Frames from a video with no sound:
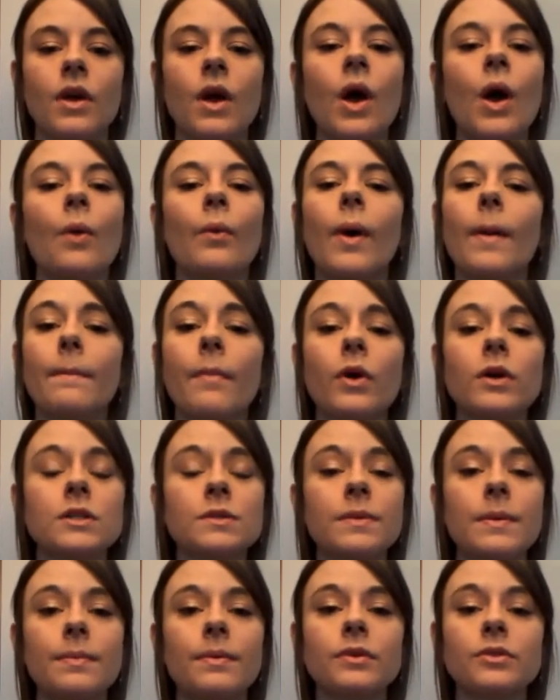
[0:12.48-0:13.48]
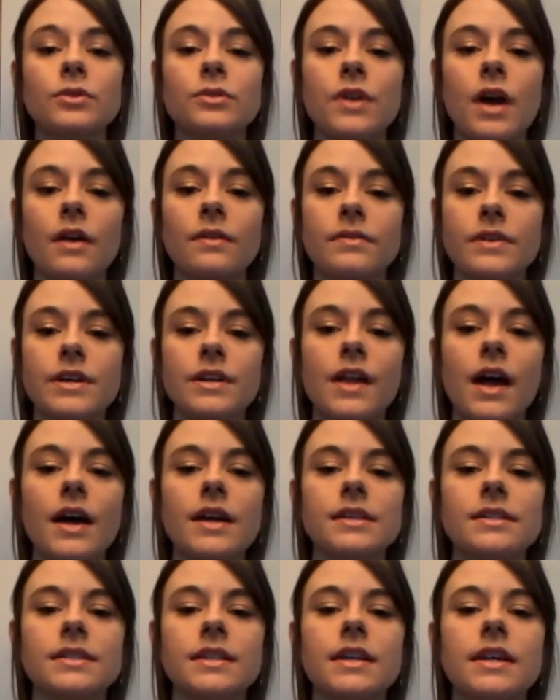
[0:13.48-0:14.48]
What most people do not
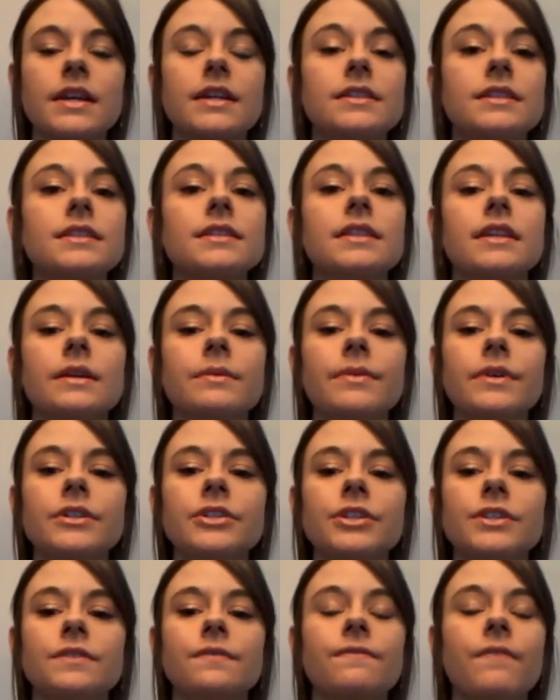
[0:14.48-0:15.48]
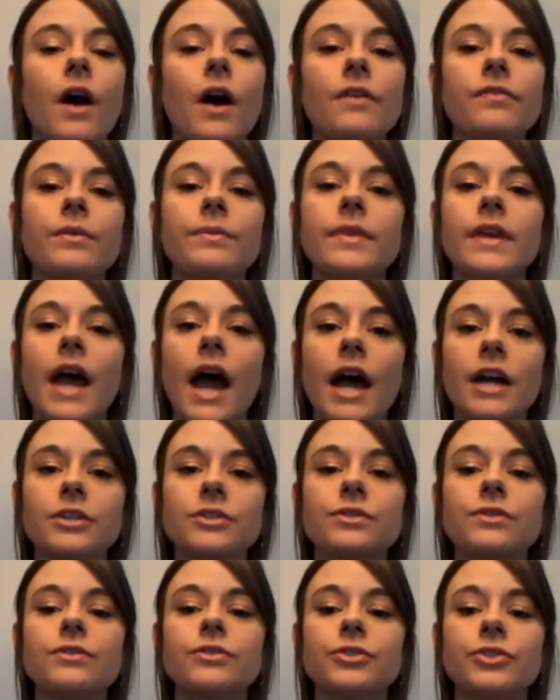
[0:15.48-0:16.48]
realize is this image is far from the
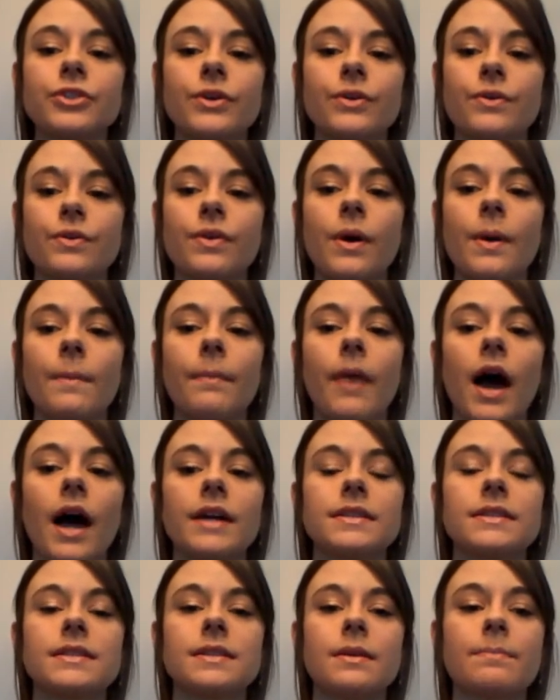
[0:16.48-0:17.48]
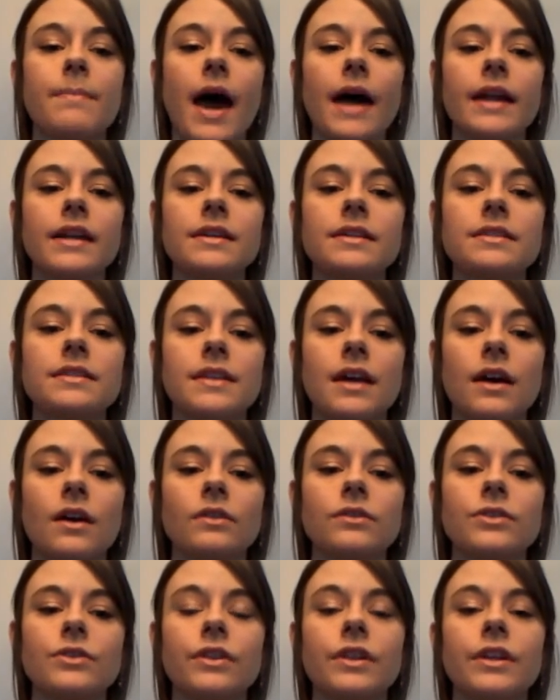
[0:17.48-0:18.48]
actual truth behind somatic cell
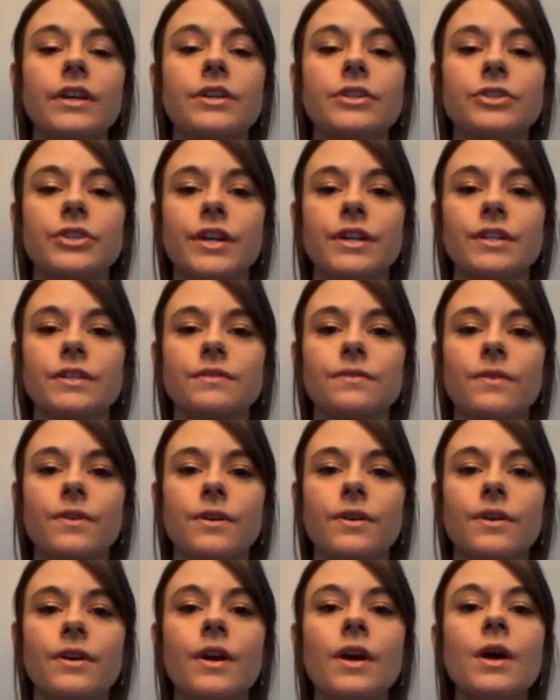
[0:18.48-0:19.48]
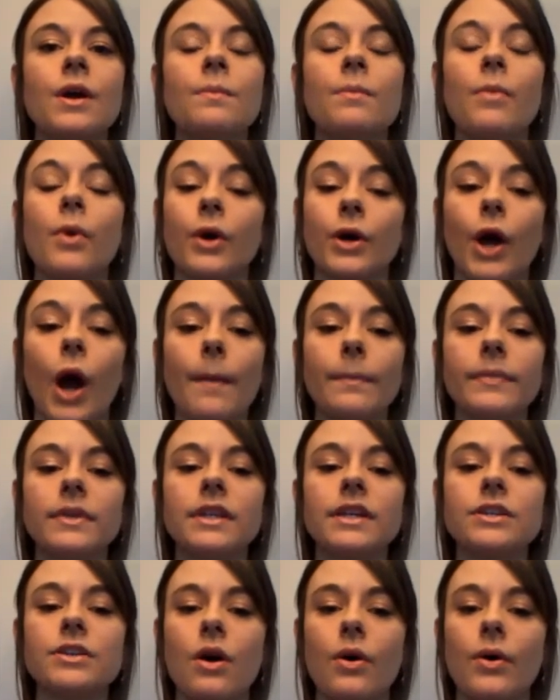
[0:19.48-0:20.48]
nuclear transport, more
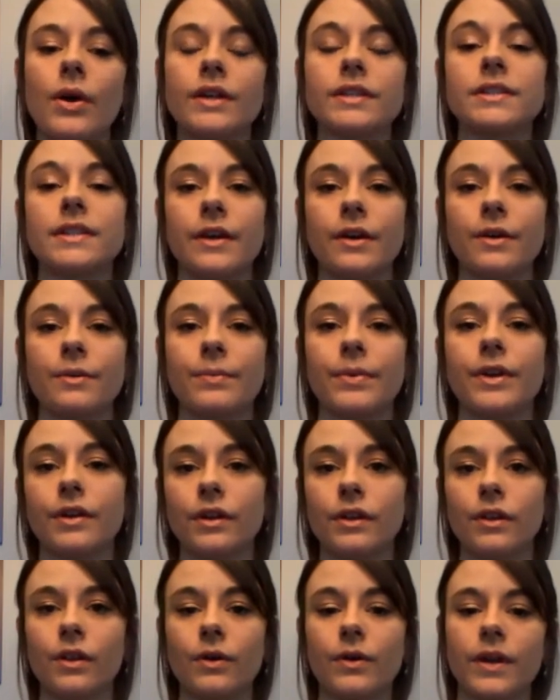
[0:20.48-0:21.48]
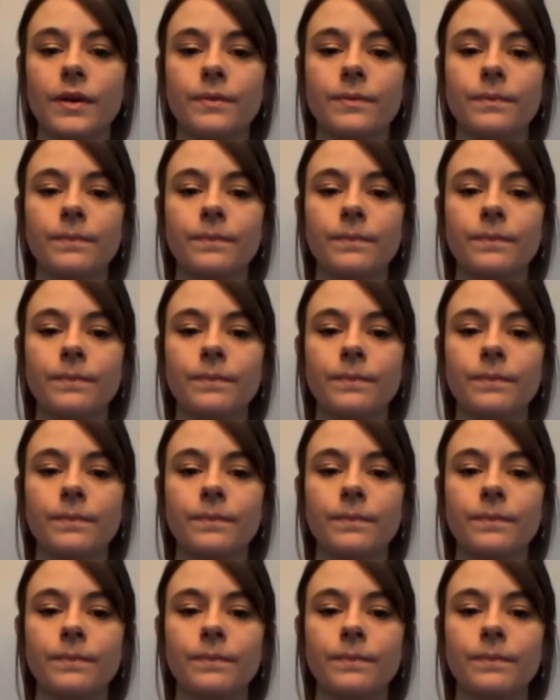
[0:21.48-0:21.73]
commonly known as therapeutic cloning.